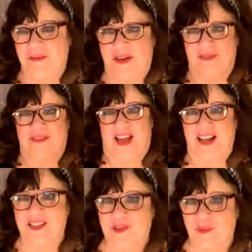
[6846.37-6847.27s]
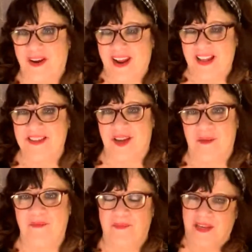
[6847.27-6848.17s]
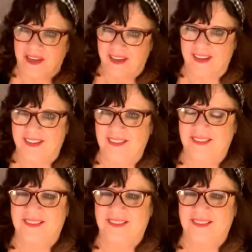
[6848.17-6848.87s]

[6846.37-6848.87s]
but if that's what ends up being,